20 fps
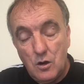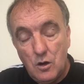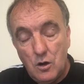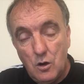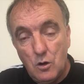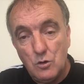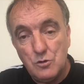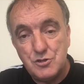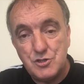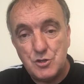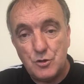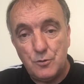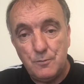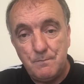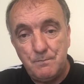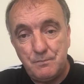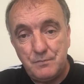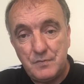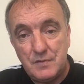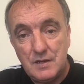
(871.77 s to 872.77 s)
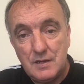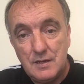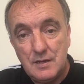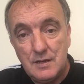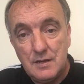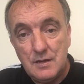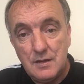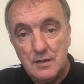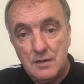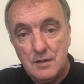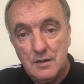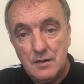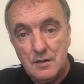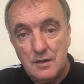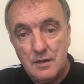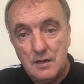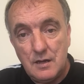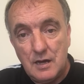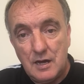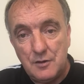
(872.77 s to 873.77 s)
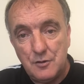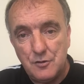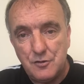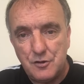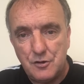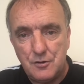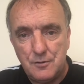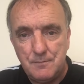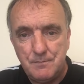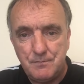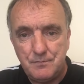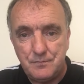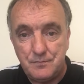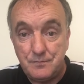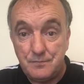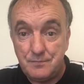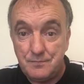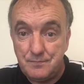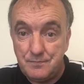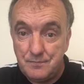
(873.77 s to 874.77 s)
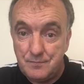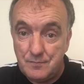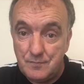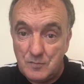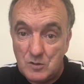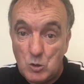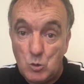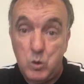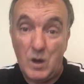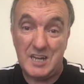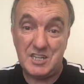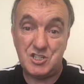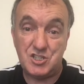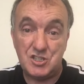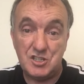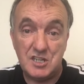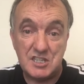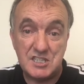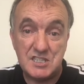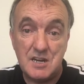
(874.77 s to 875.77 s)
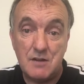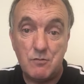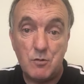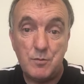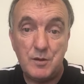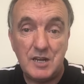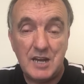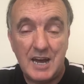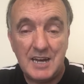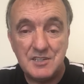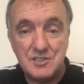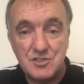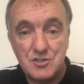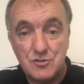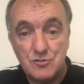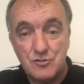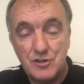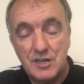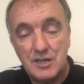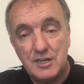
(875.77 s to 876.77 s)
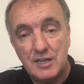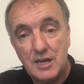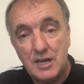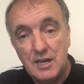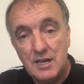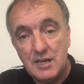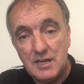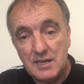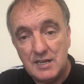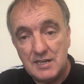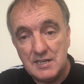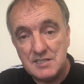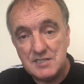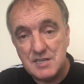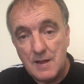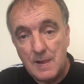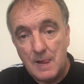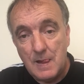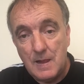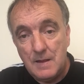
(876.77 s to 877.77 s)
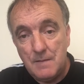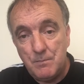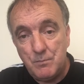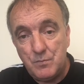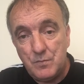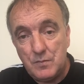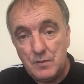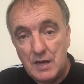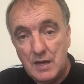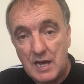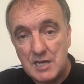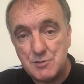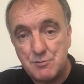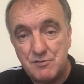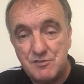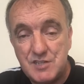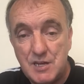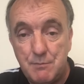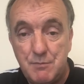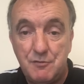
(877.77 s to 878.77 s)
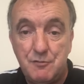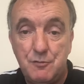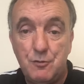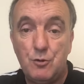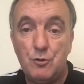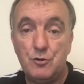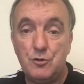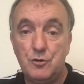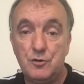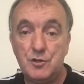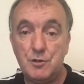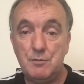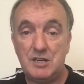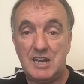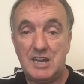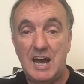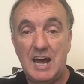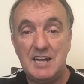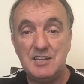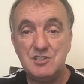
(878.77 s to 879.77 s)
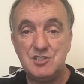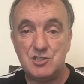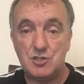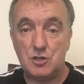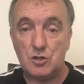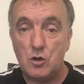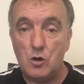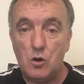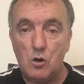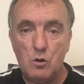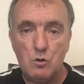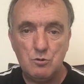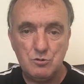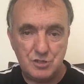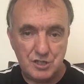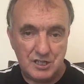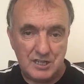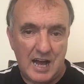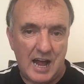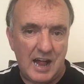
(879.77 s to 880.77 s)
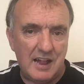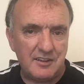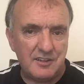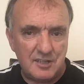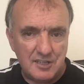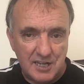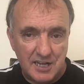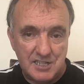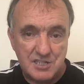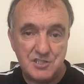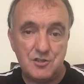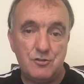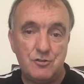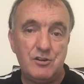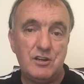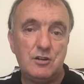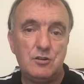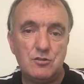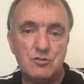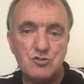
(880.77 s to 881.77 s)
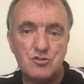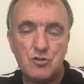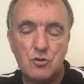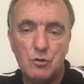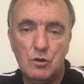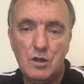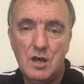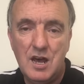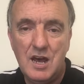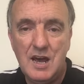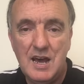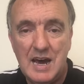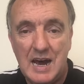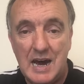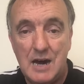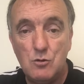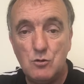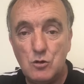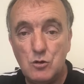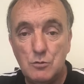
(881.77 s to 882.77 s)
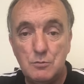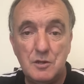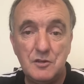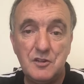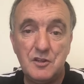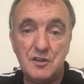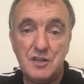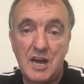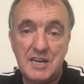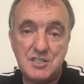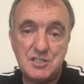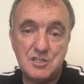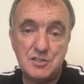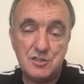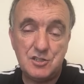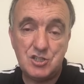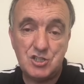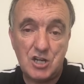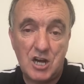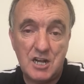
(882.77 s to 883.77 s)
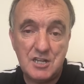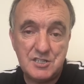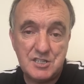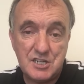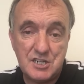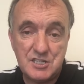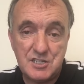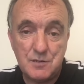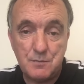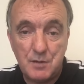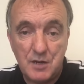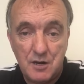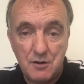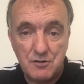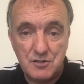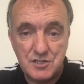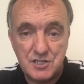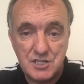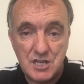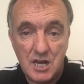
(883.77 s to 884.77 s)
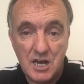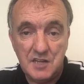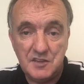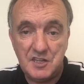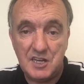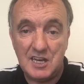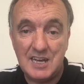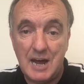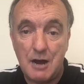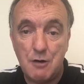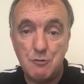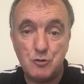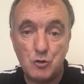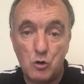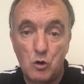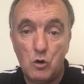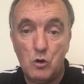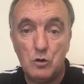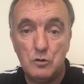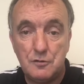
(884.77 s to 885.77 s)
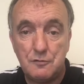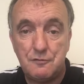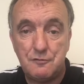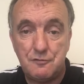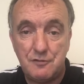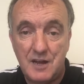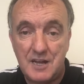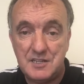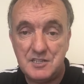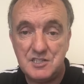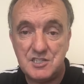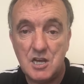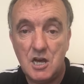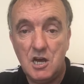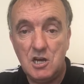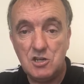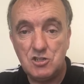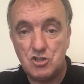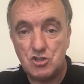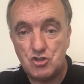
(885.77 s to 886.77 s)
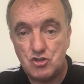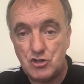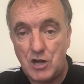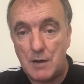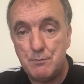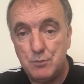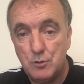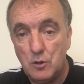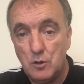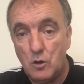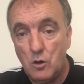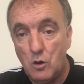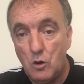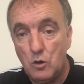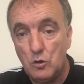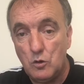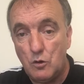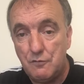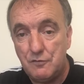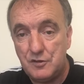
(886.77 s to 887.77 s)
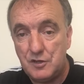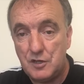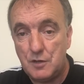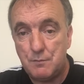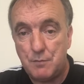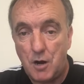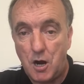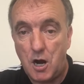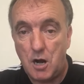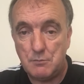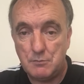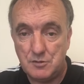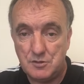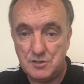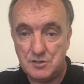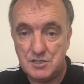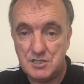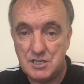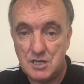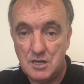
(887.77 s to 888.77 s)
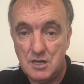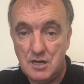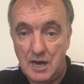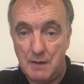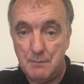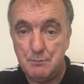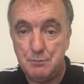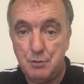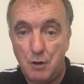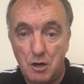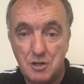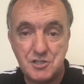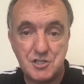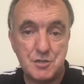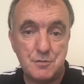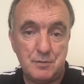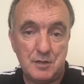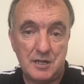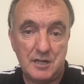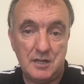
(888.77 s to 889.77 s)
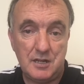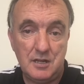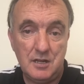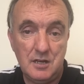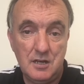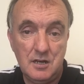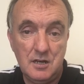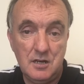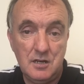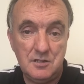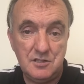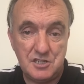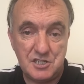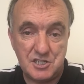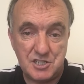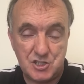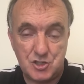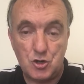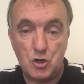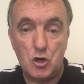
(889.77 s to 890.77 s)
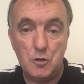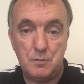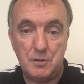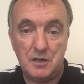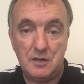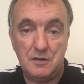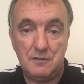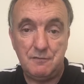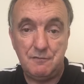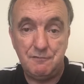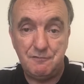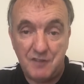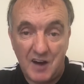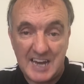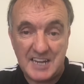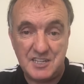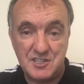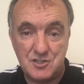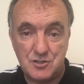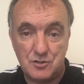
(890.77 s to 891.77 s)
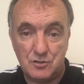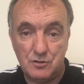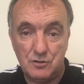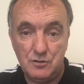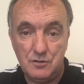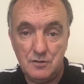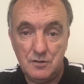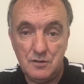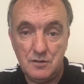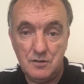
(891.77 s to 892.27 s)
Also, another question that's never been answered really is, As we said before, the McCanns are cold and calculated, they're in control. How come on the night of the child's disappearance, they allowed all their friends to trample all over the apartment and possibly disturbing vital